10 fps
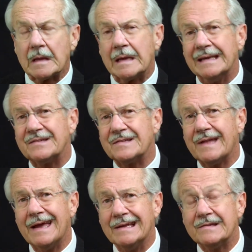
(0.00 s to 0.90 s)
it
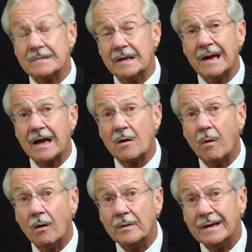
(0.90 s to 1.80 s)
states, and I
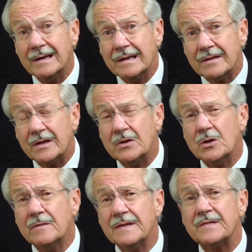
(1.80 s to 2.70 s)
quote, "The
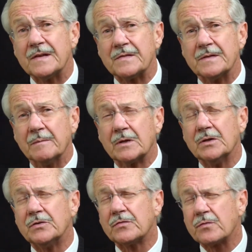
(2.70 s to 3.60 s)
nervous system
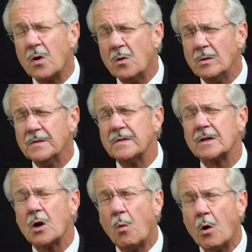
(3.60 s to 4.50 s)
controls
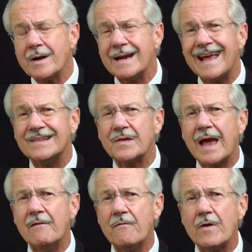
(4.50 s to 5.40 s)
and coordinates
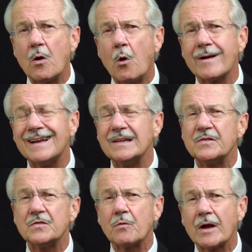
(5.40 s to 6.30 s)
every organ and
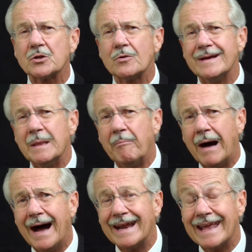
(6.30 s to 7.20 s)
structure in the
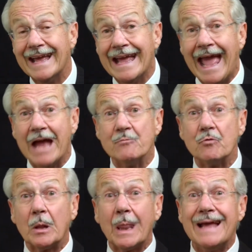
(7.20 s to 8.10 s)
body and
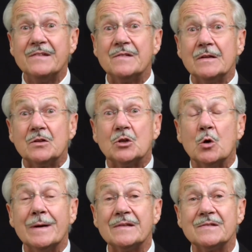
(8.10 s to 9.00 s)
relates it
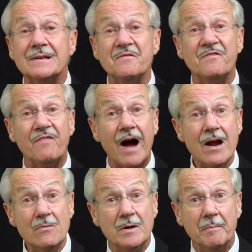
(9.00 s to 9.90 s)
to its
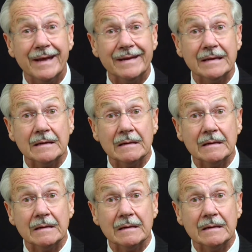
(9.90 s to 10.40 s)
environment."